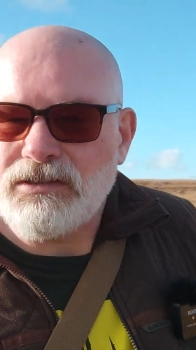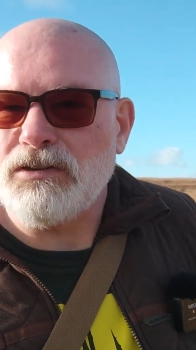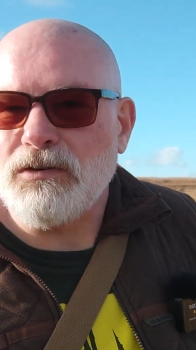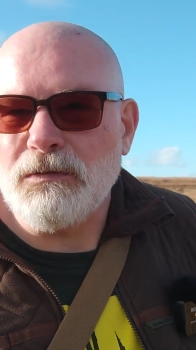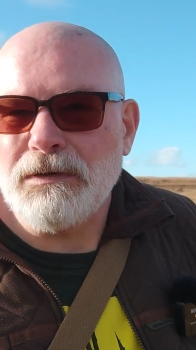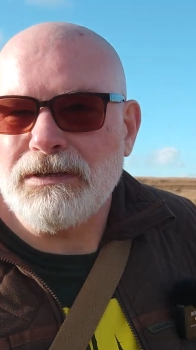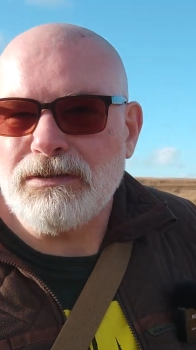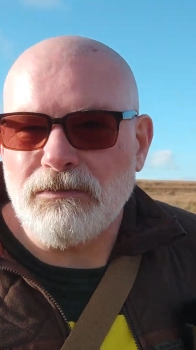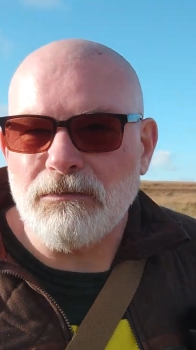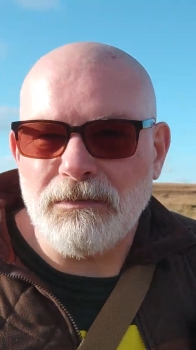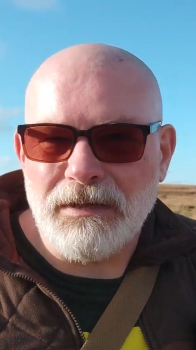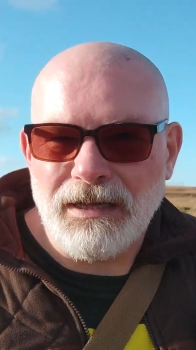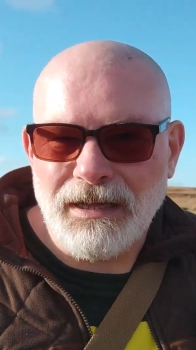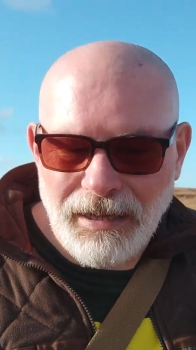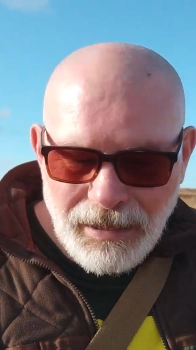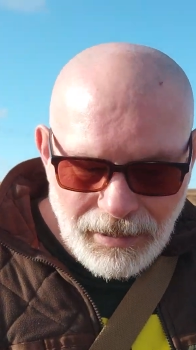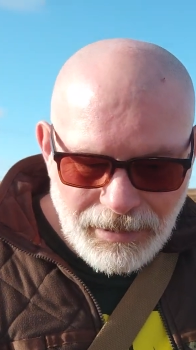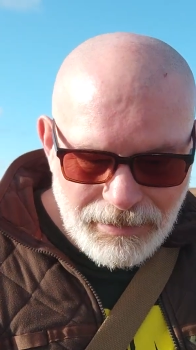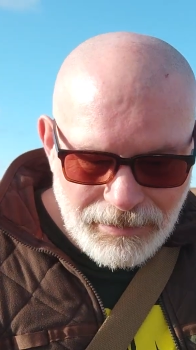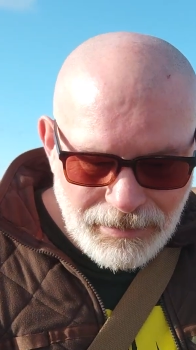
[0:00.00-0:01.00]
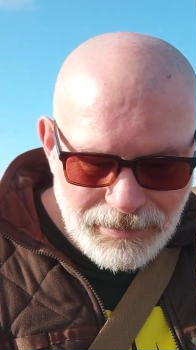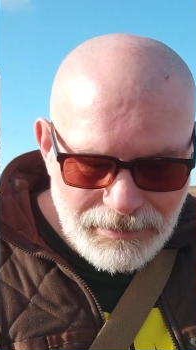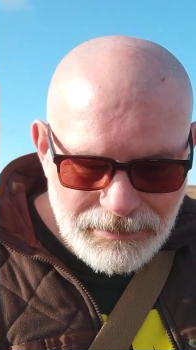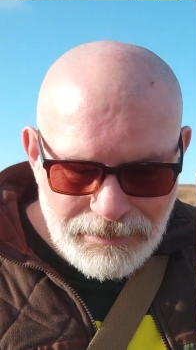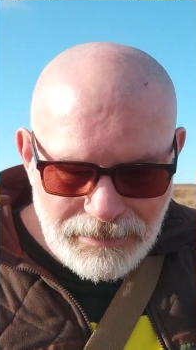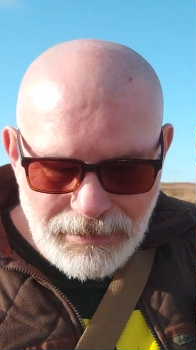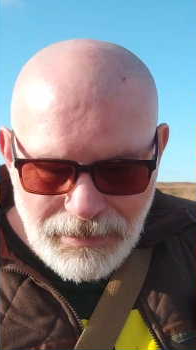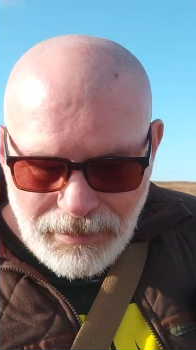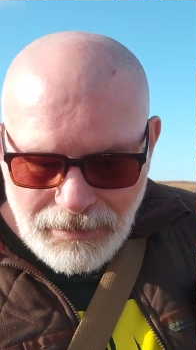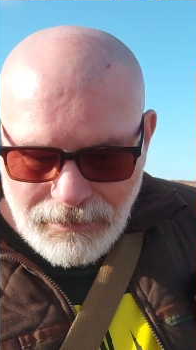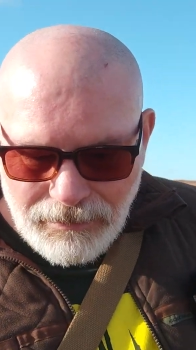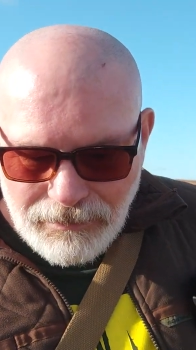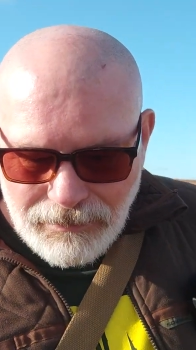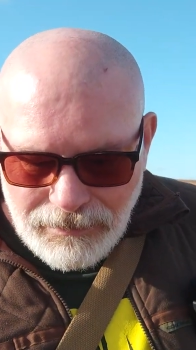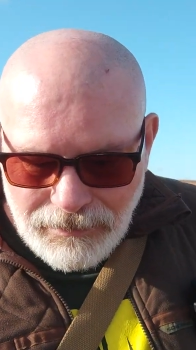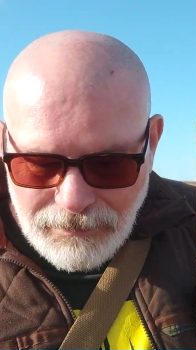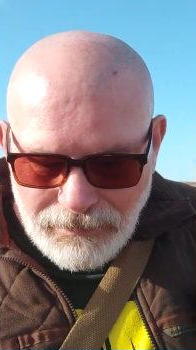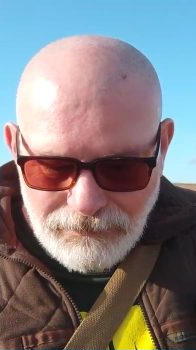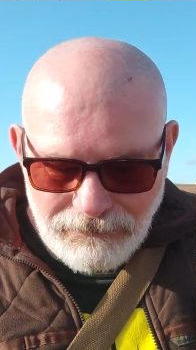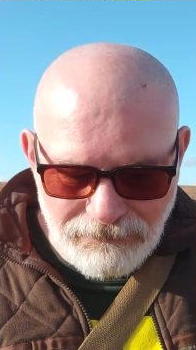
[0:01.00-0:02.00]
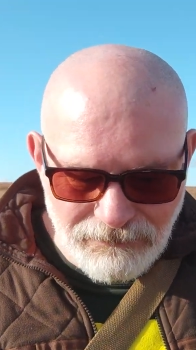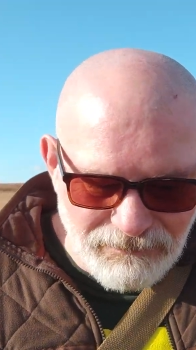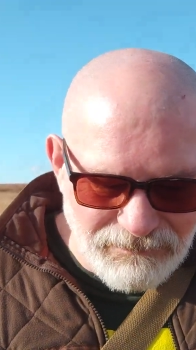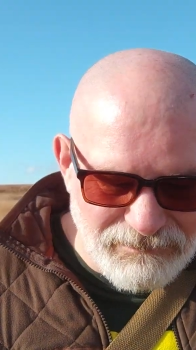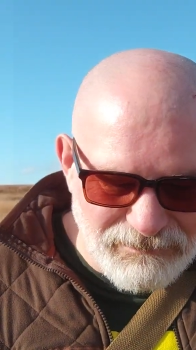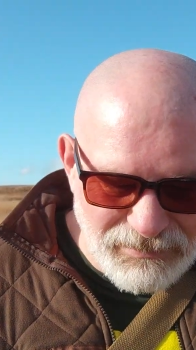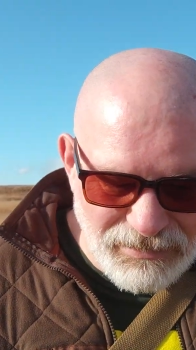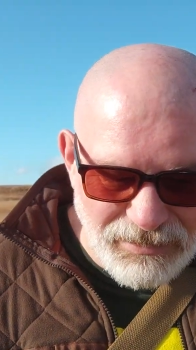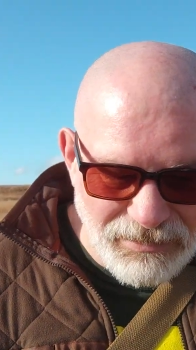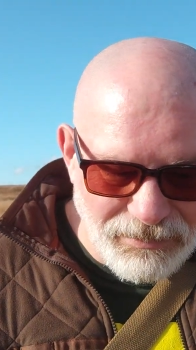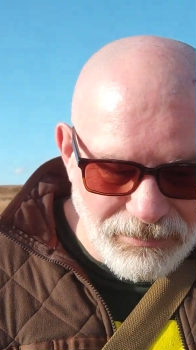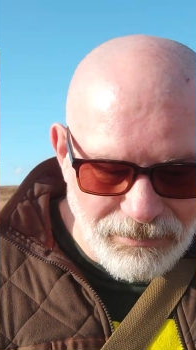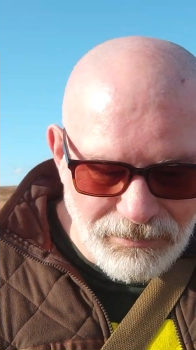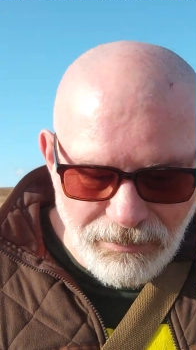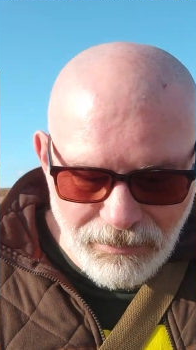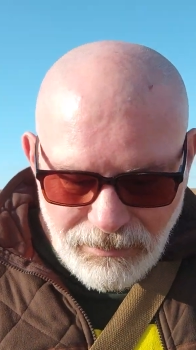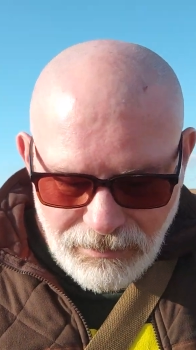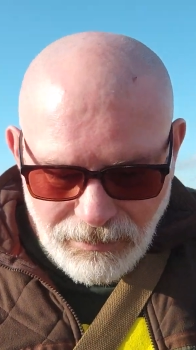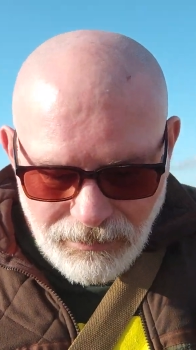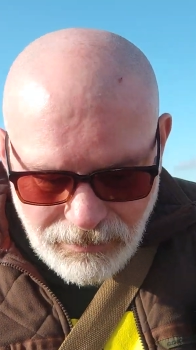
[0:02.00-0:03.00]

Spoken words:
doing something like this, and then, you know,